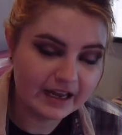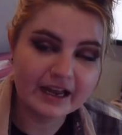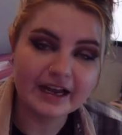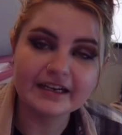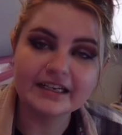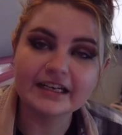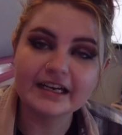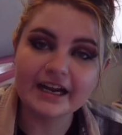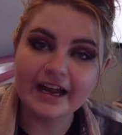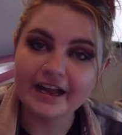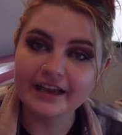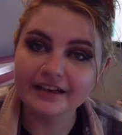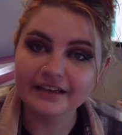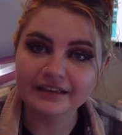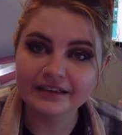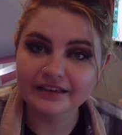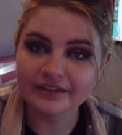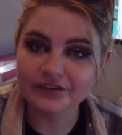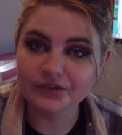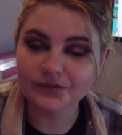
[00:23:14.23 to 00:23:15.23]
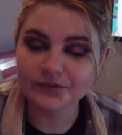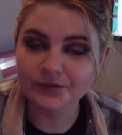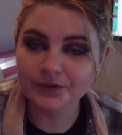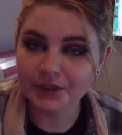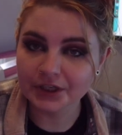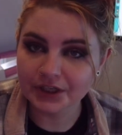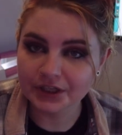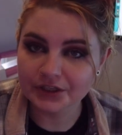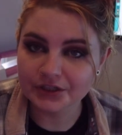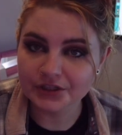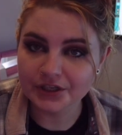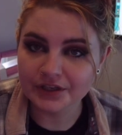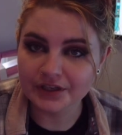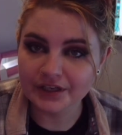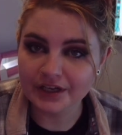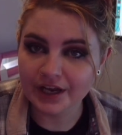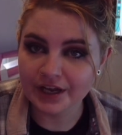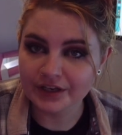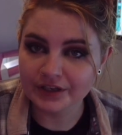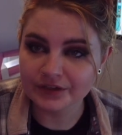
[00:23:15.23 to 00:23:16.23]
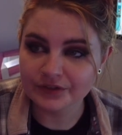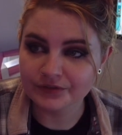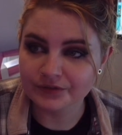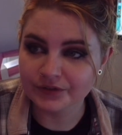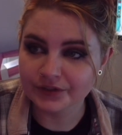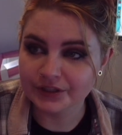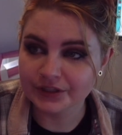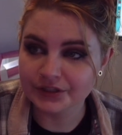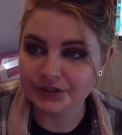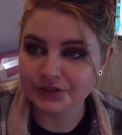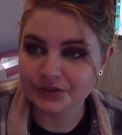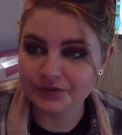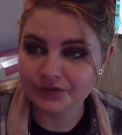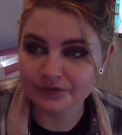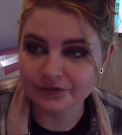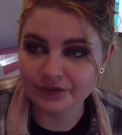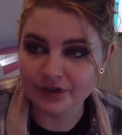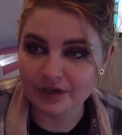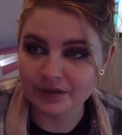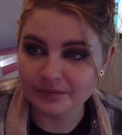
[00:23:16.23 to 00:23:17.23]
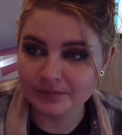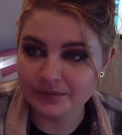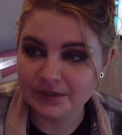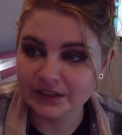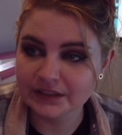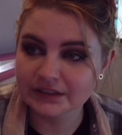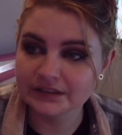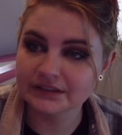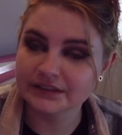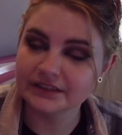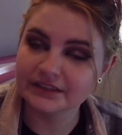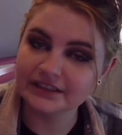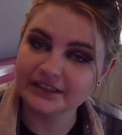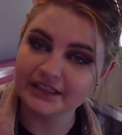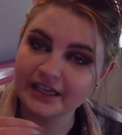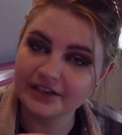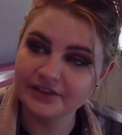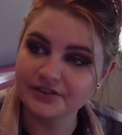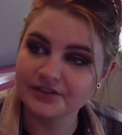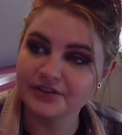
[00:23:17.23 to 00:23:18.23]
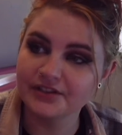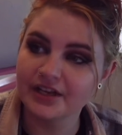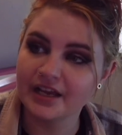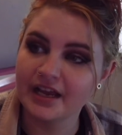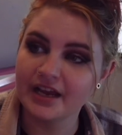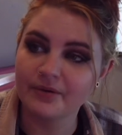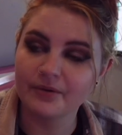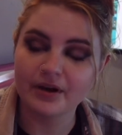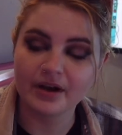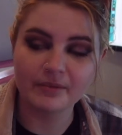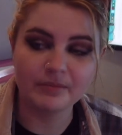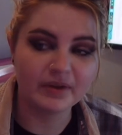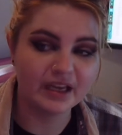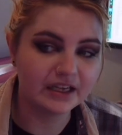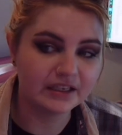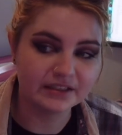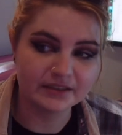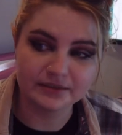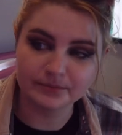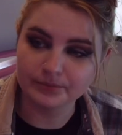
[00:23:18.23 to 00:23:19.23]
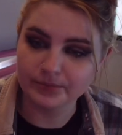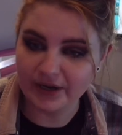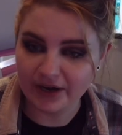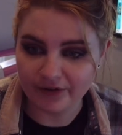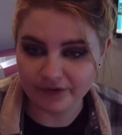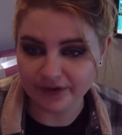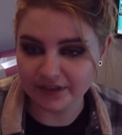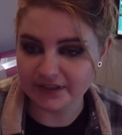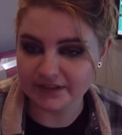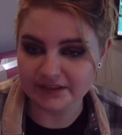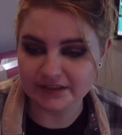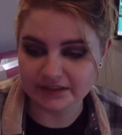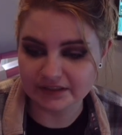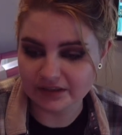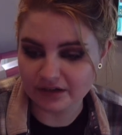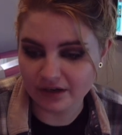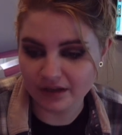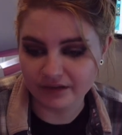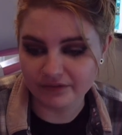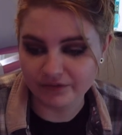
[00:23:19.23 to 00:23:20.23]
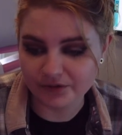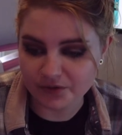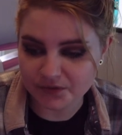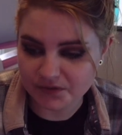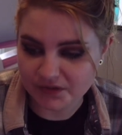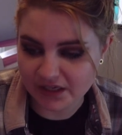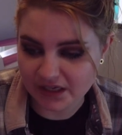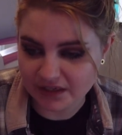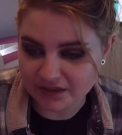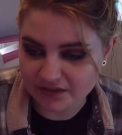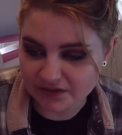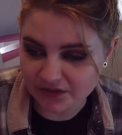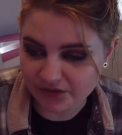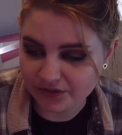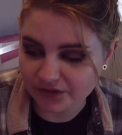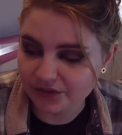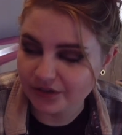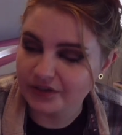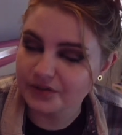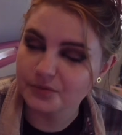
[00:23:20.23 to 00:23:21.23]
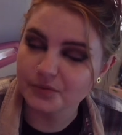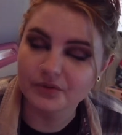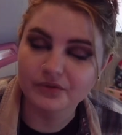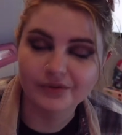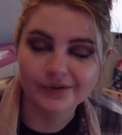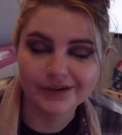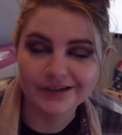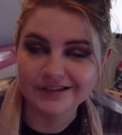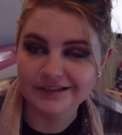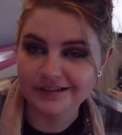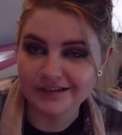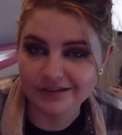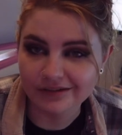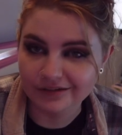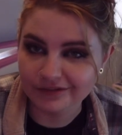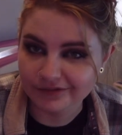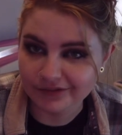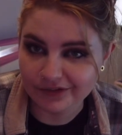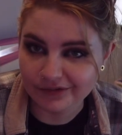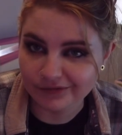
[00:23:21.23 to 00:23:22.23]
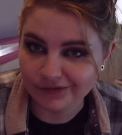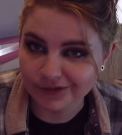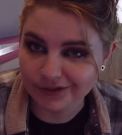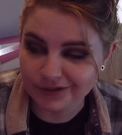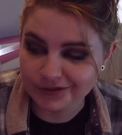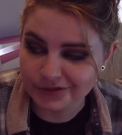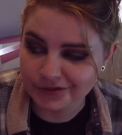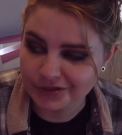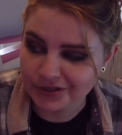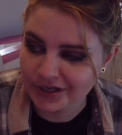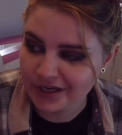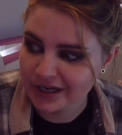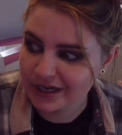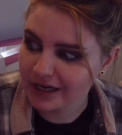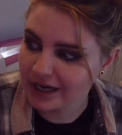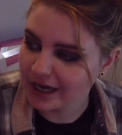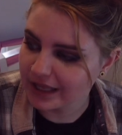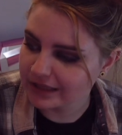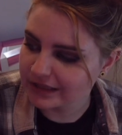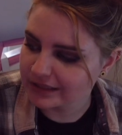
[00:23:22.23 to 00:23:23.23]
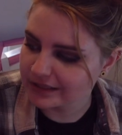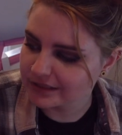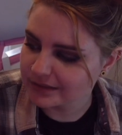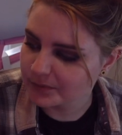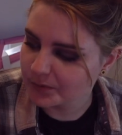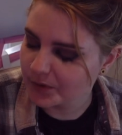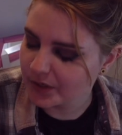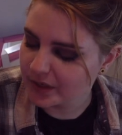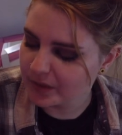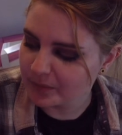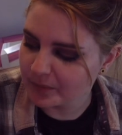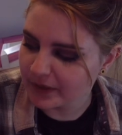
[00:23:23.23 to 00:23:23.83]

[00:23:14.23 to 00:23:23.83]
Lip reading: I need to edit this footage and then edit the footage from yesterday where I baked brownies and did all of those things, so you guys will have already seen all of that footage at this point.